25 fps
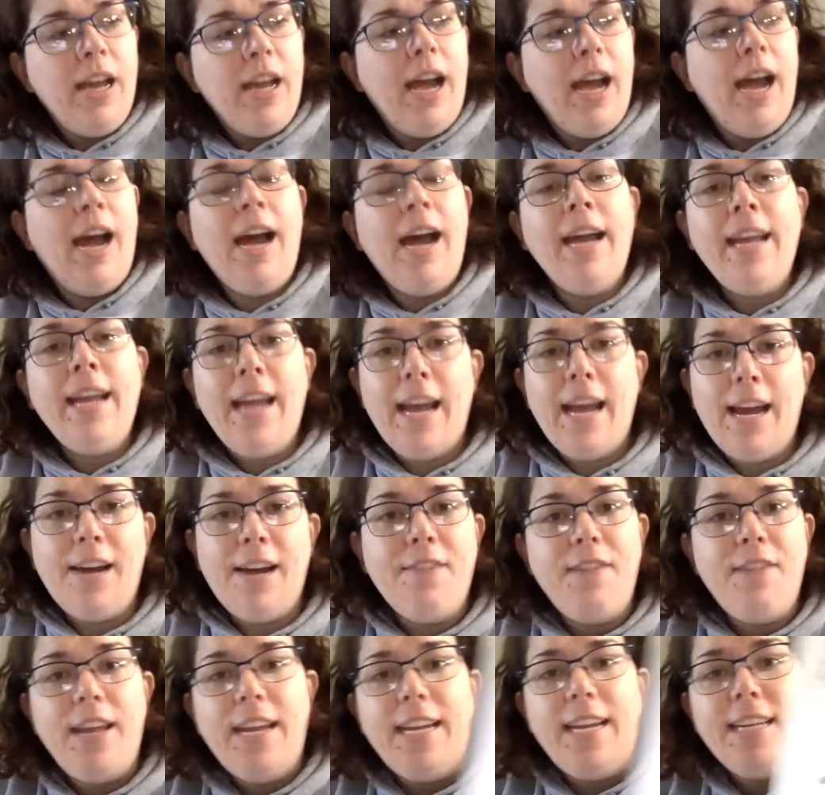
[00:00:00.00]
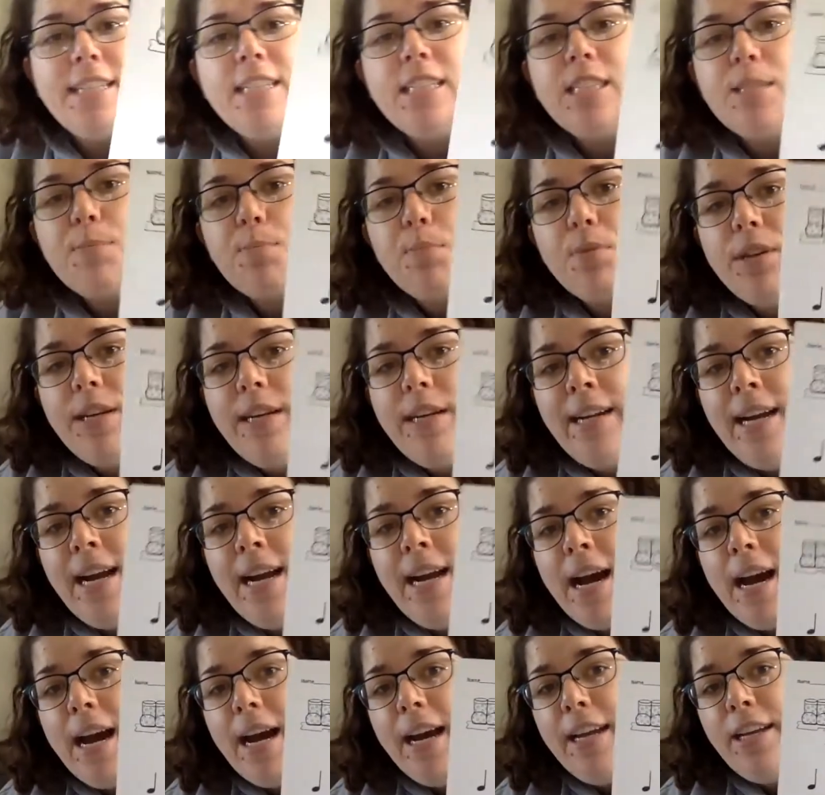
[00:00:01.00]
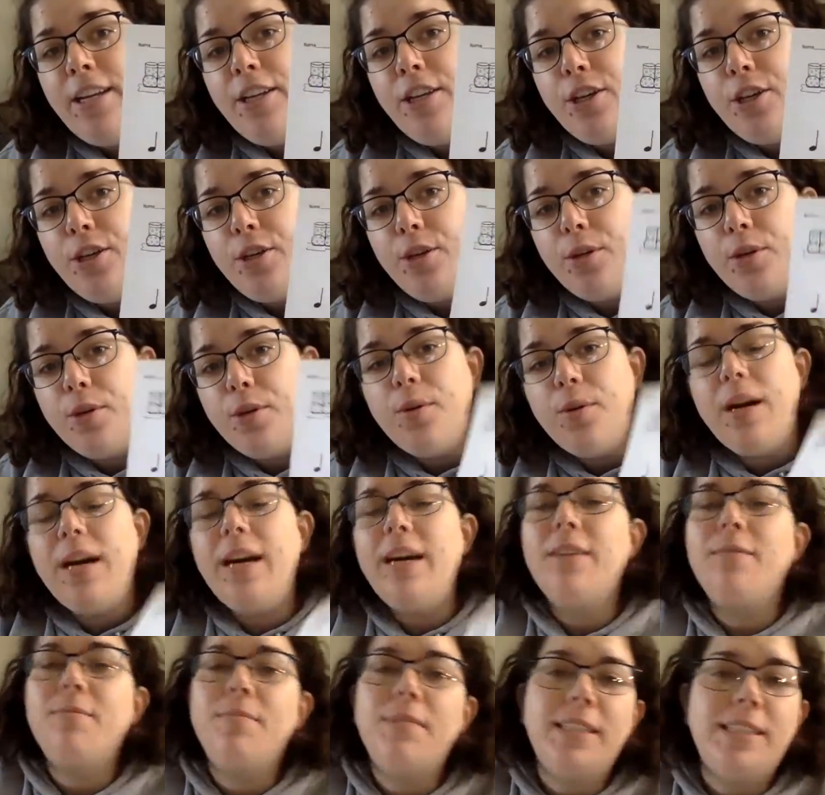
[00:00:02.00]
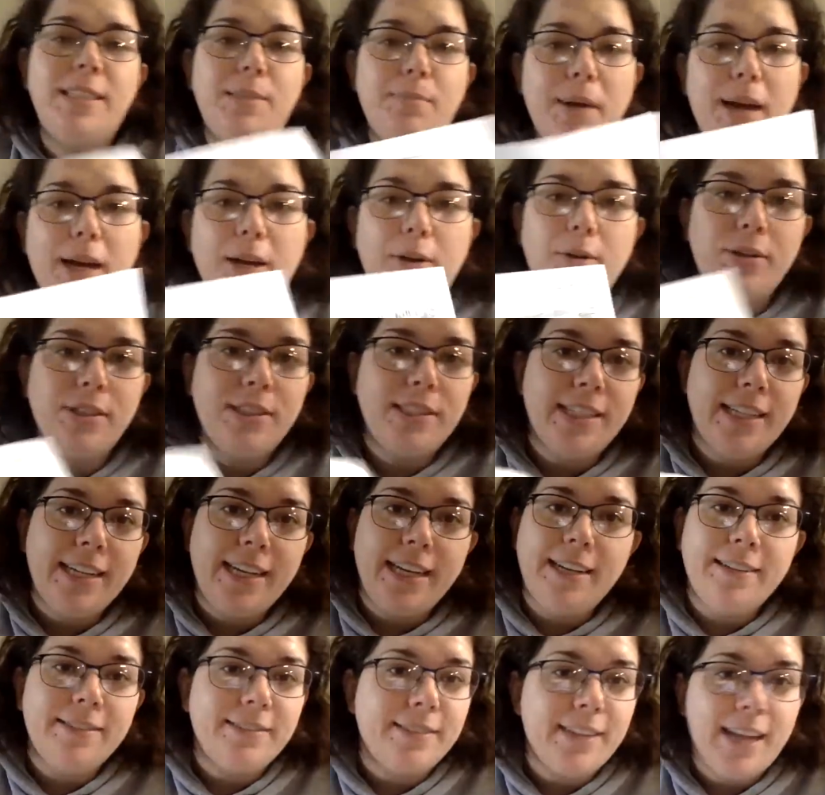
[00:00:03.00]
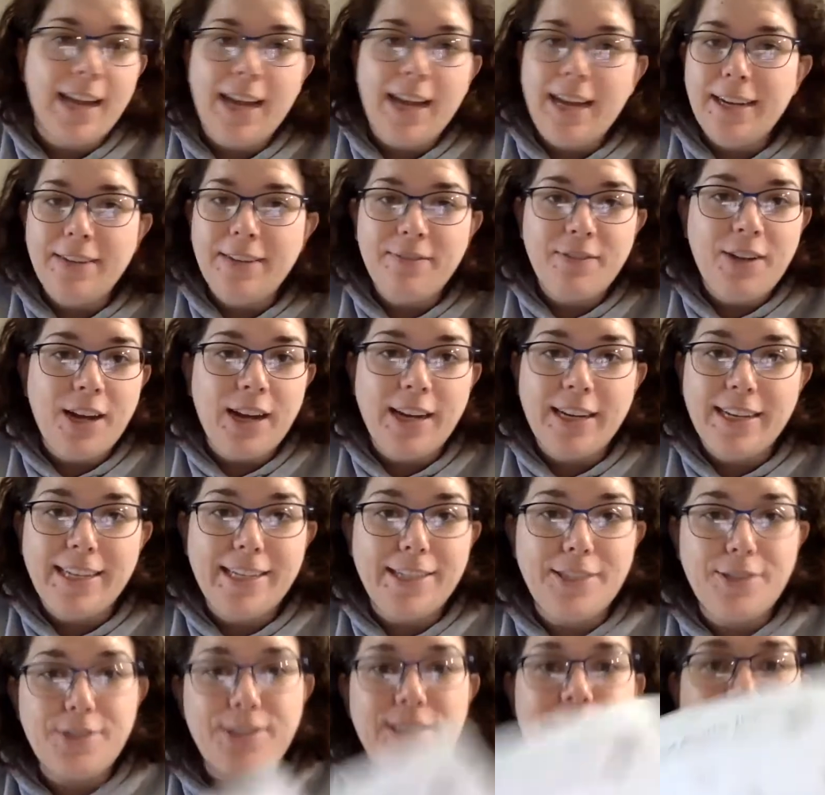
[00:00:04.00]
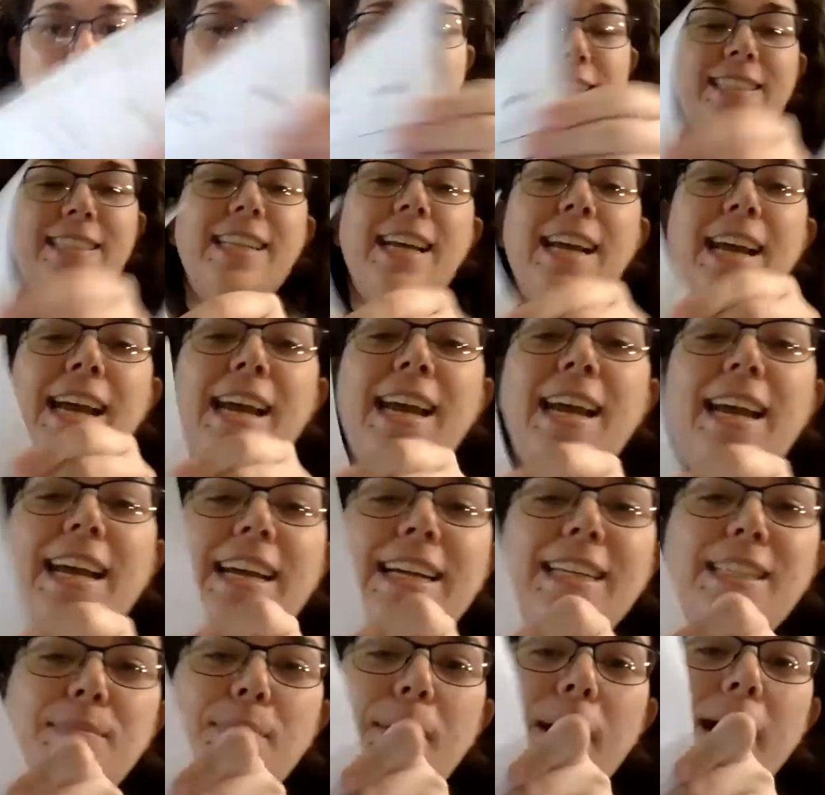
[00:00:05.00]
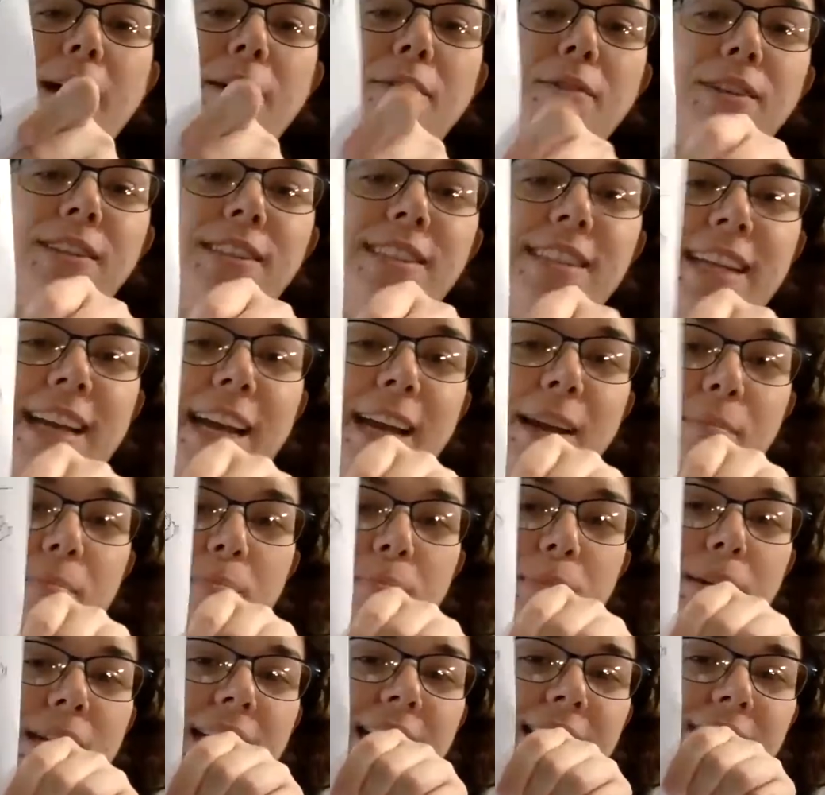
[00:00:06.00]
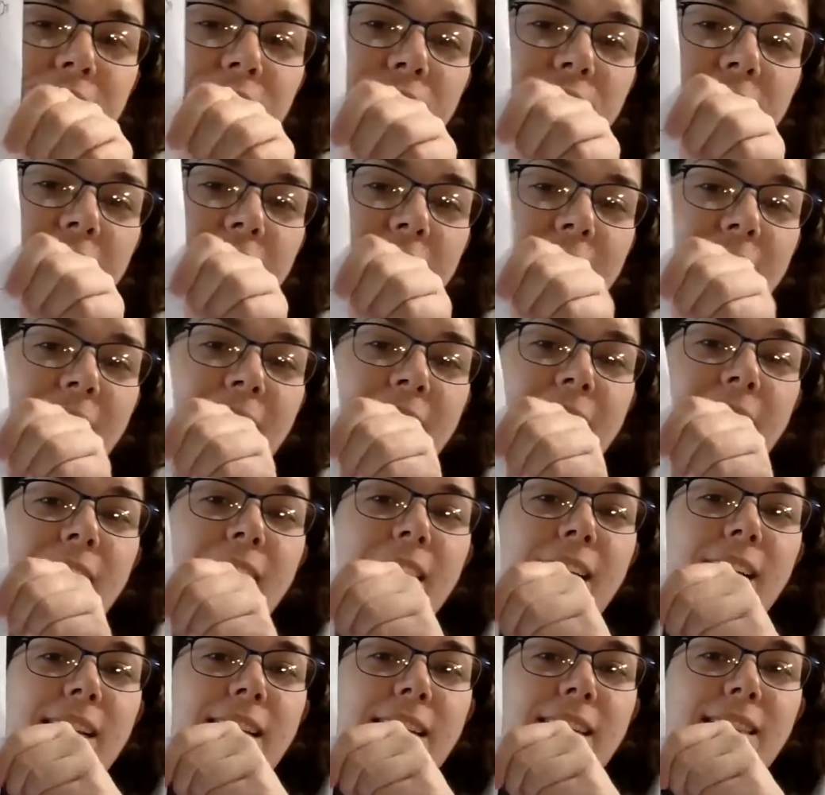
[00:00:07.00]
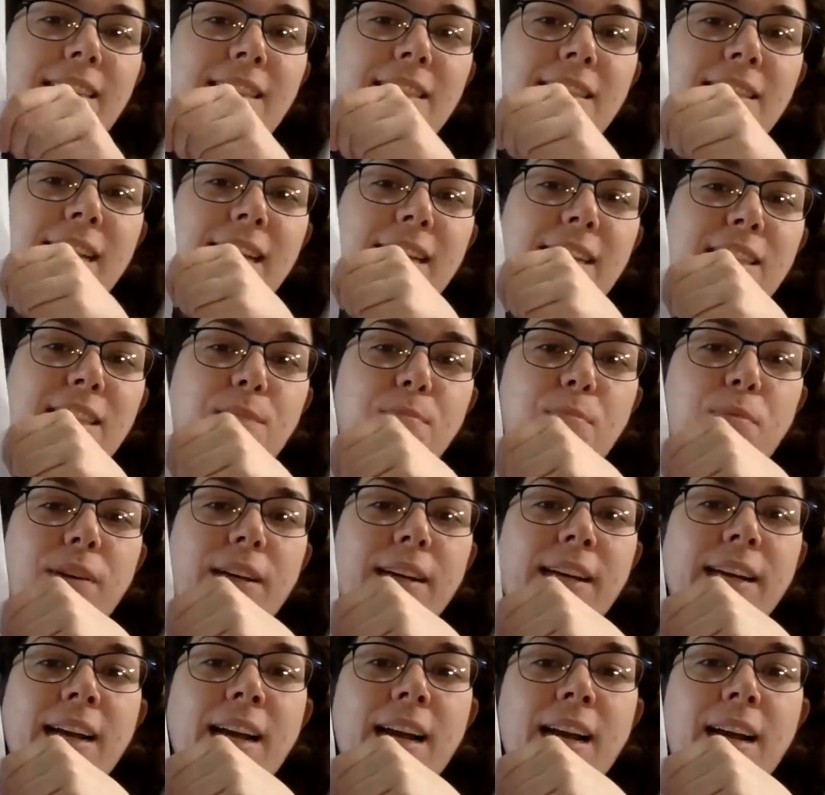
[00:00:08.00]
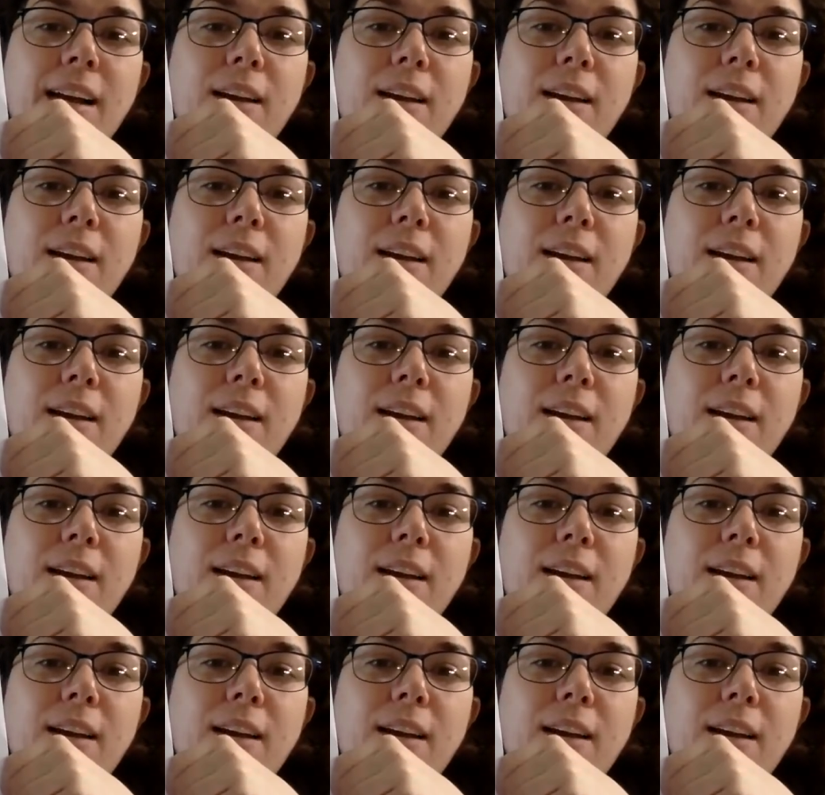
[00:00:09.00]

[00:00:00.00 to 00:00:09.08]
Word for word: I have a spring haiku. It's backwards again. I've got to get used to this. It's backwards again, but that's okay. This is a spring